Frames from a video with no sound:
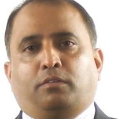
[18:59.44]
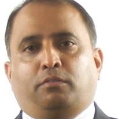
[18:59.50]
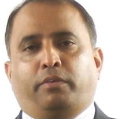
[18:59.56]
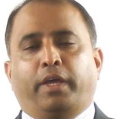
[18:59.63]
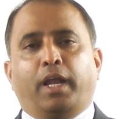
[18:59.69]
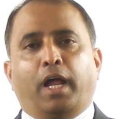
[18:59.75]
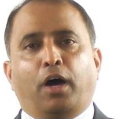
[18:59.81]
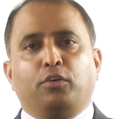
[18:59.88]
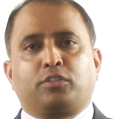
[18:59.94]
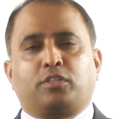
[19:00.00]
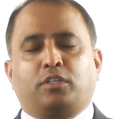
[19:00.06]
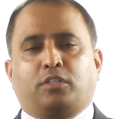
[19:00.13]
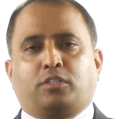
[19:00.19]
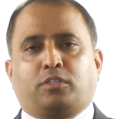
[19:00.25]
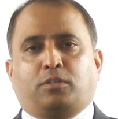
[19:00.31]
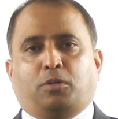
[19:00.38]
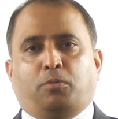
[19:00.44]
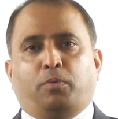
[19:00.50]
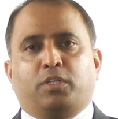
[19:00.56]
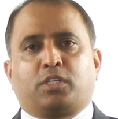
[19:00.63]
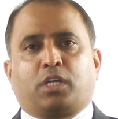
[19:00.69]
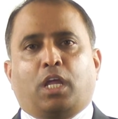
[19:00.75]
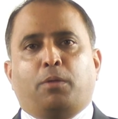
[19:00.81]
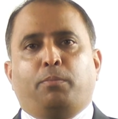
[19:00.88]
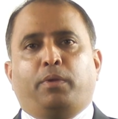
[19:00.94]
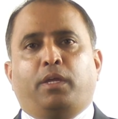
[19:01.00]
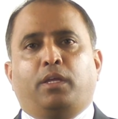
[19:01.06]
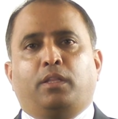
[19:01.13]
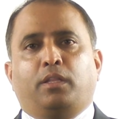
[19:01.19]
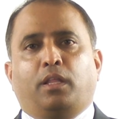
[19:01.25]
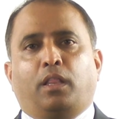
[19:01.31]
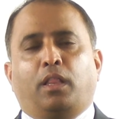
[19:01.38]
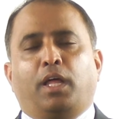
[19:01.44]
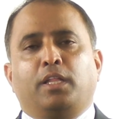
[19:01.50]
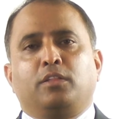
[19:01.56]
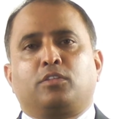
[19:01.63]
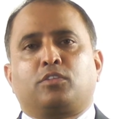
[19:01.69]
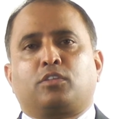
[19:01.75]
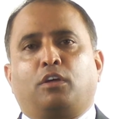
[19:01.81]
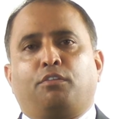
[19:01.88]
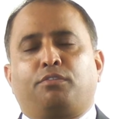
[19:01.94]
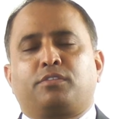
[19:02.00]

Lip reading: warehouses which can be the lengths of